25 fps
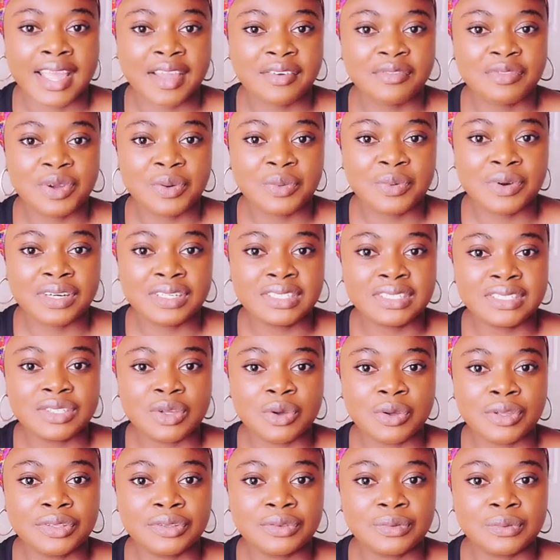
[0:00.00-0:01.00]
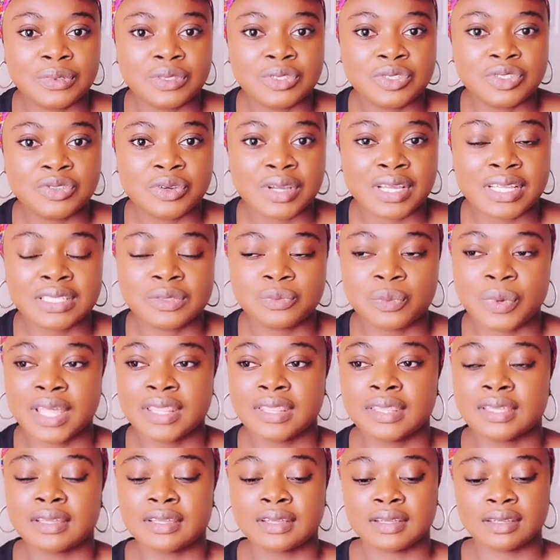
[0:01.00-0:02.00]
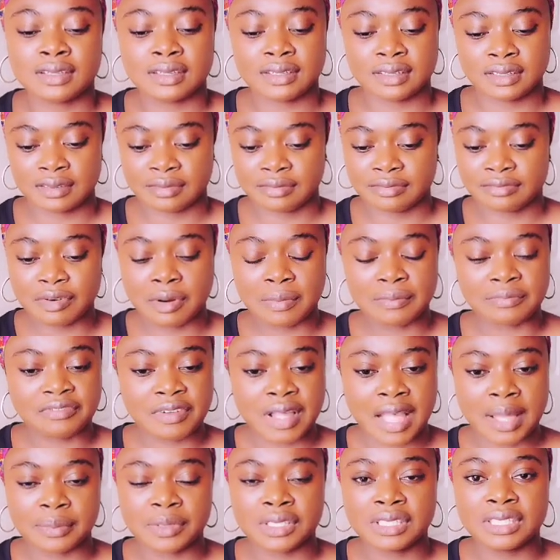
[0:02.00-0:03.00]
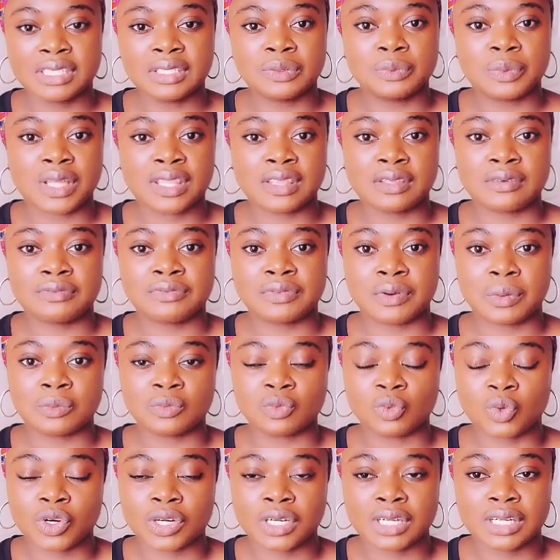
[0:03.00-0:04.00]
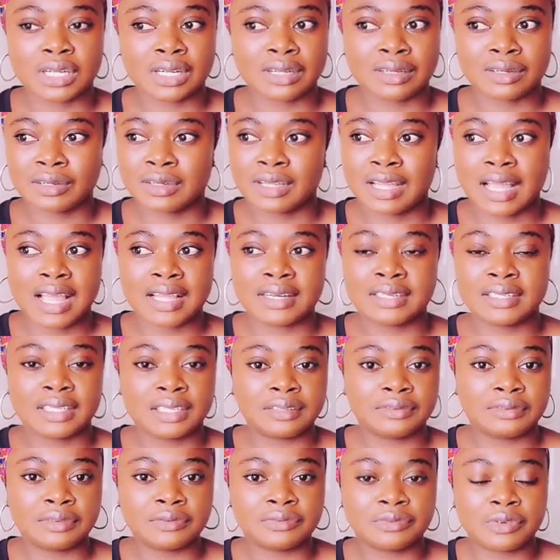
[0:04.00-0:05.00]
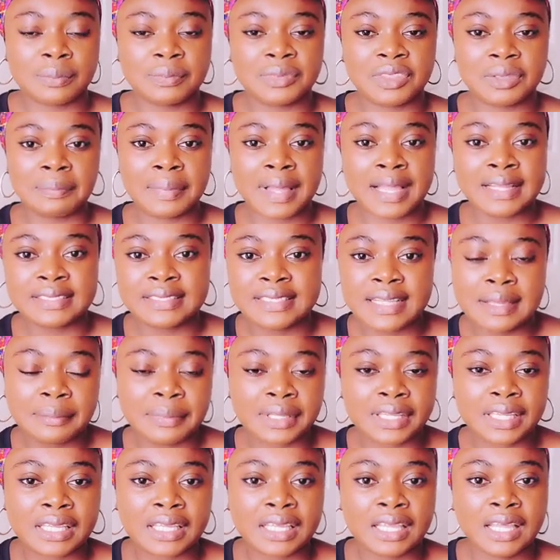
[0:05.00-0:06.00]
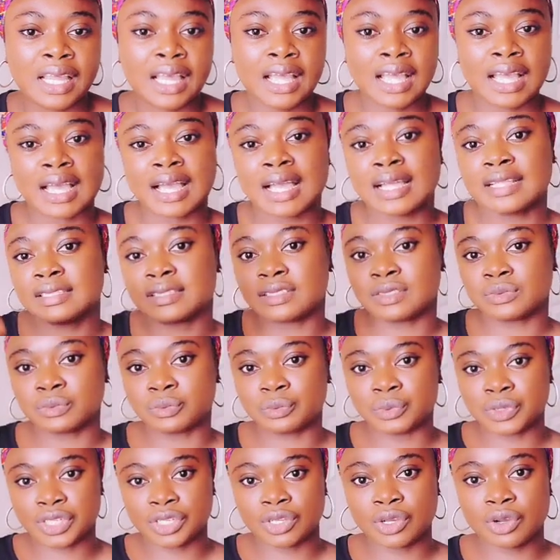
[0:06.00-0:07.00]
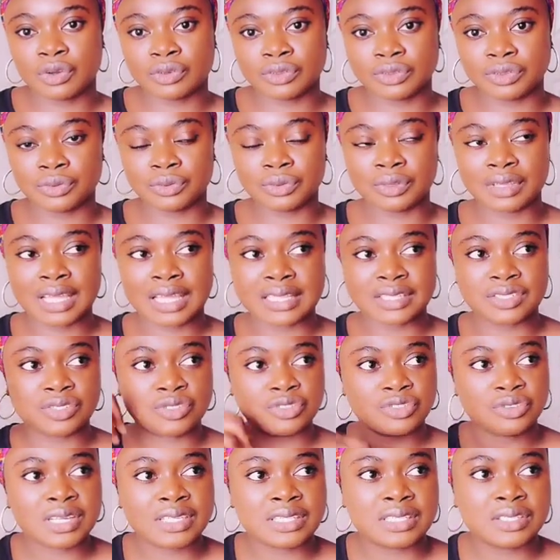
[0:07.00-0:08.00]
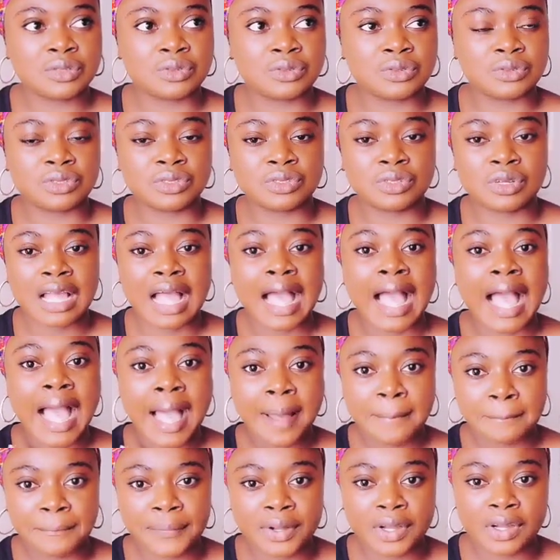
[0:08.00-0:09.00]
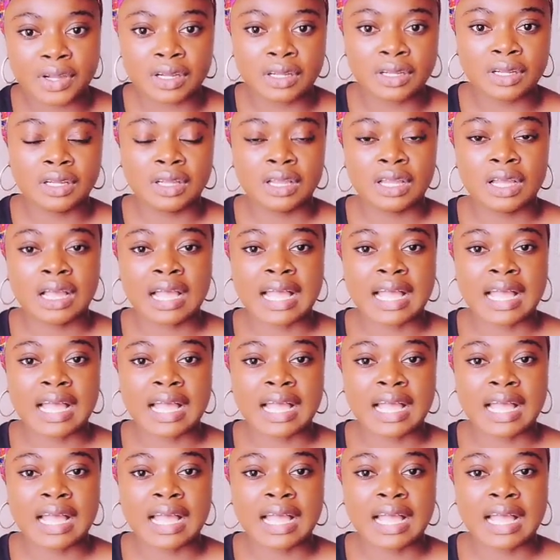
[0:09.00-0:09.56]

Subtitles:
Everyone is going through stress, whether from family, whether from work, and even from the pandemic. And we all know that stress could hamper